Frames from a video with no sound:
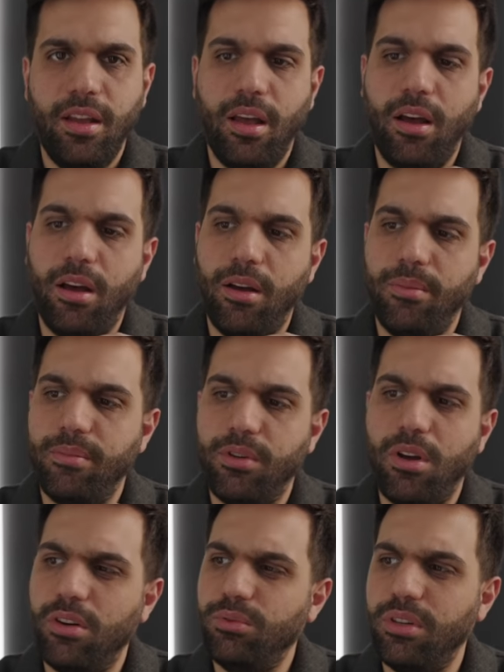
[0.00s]

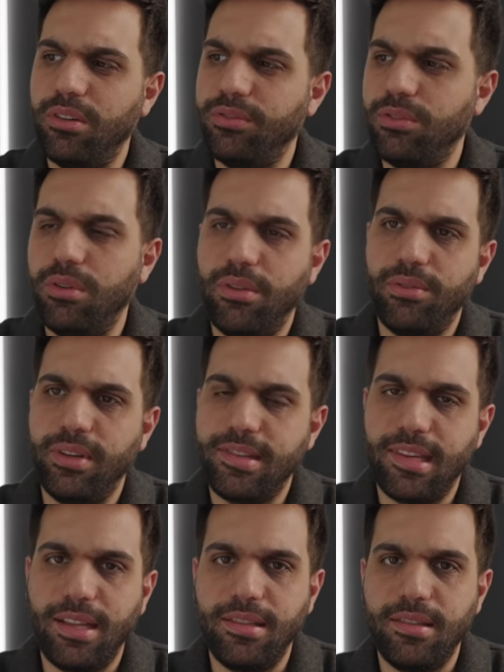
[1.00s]
got rid of two or three
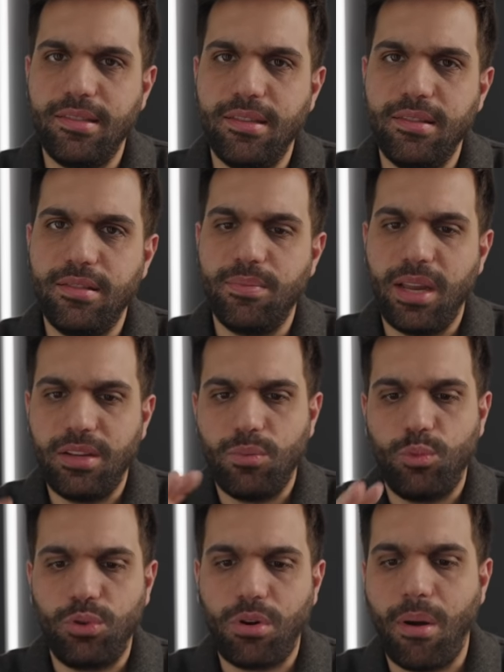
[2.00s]
sentences, made it
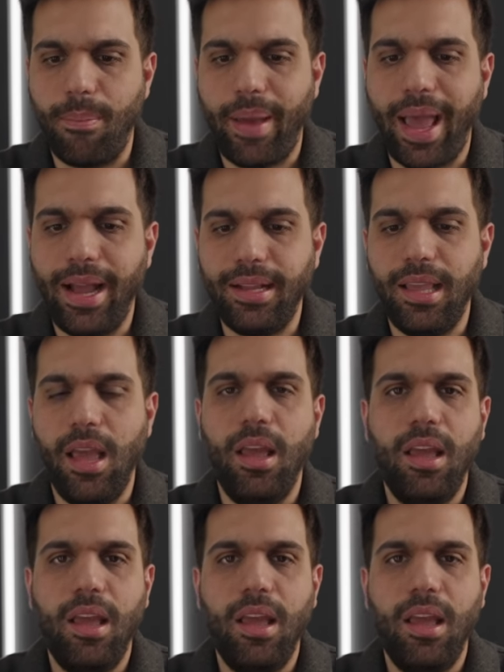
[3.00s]
more compact.